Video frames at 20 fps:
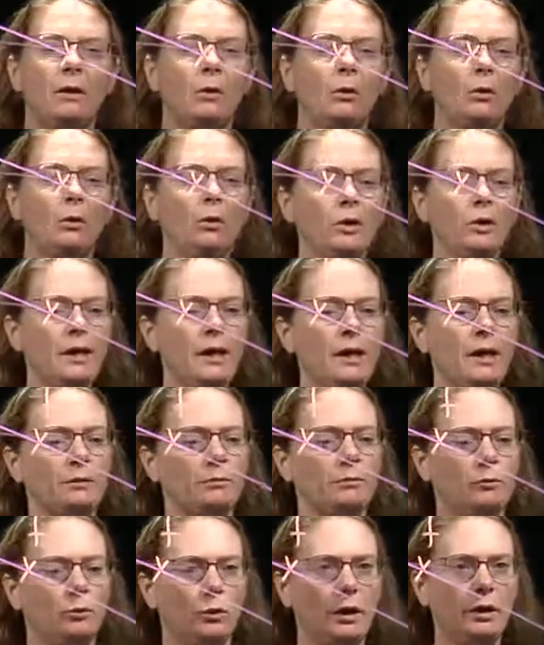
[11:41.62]
Okay,
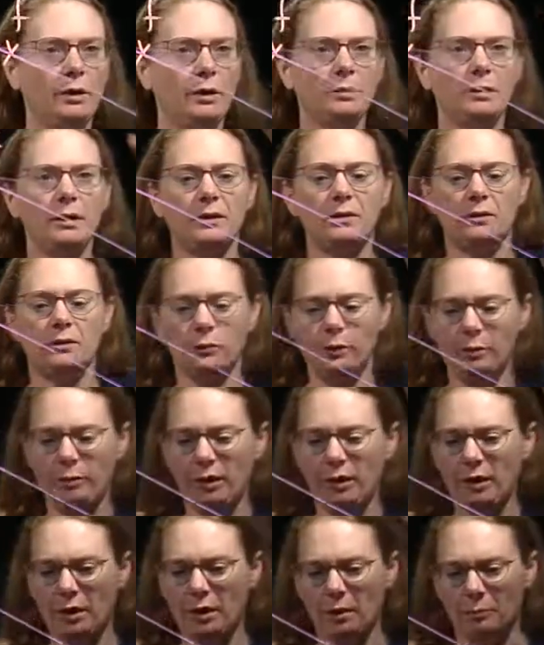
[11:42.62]
where do these three
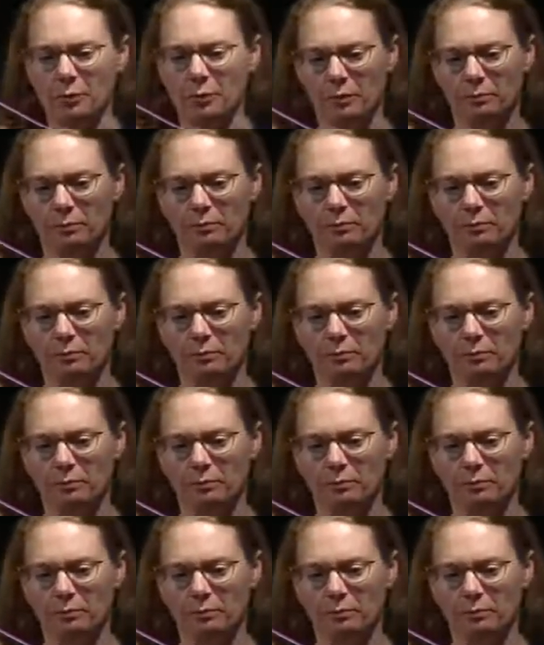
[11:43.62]
meet up?